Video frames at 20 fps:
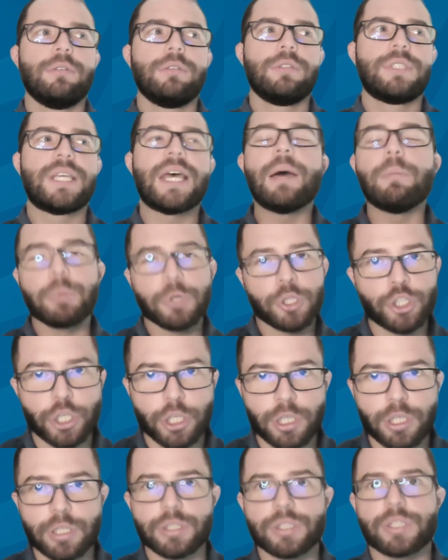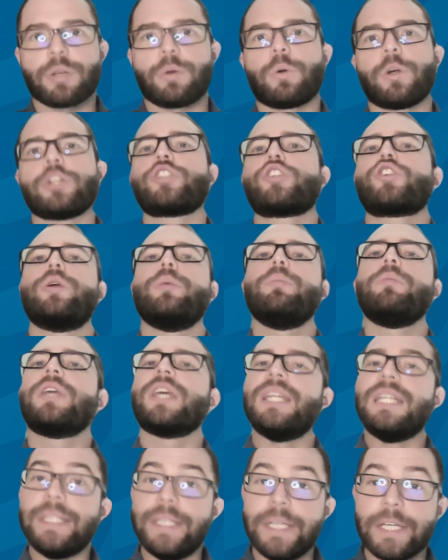temperatures or extreme
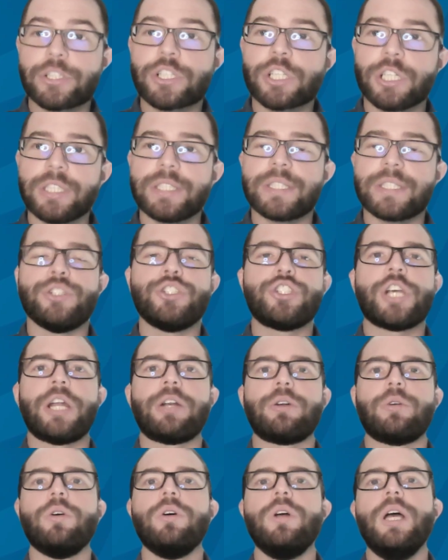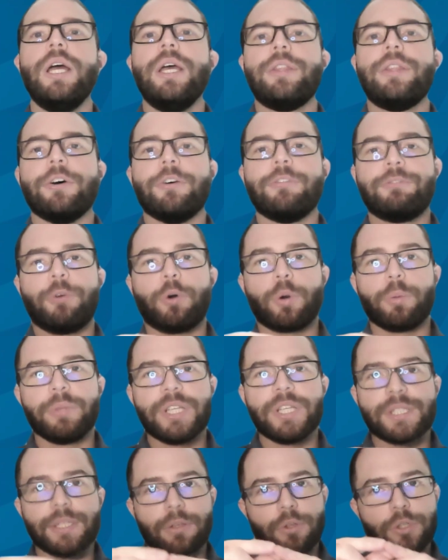conditions in general, they'll form
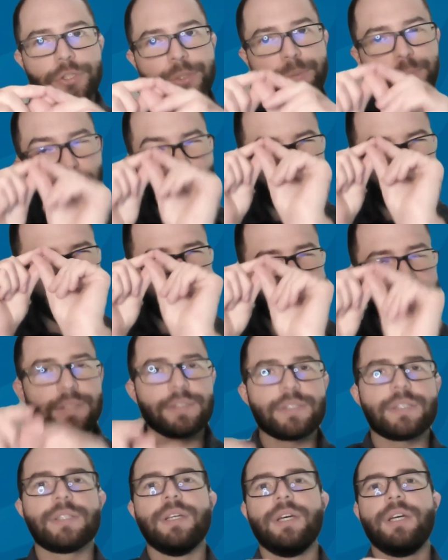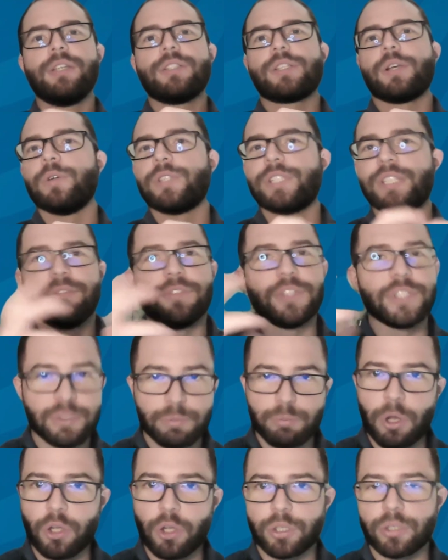these little sporelings. So it's even
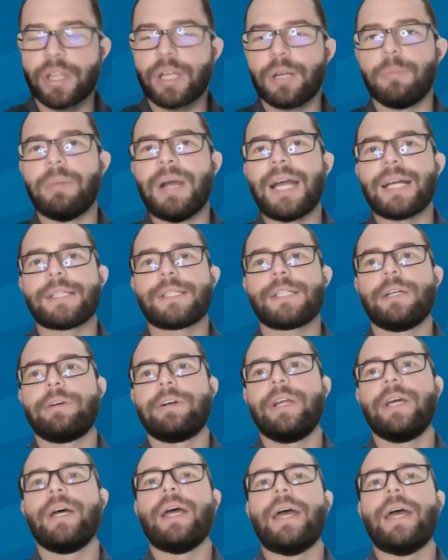smaller than a bacteria,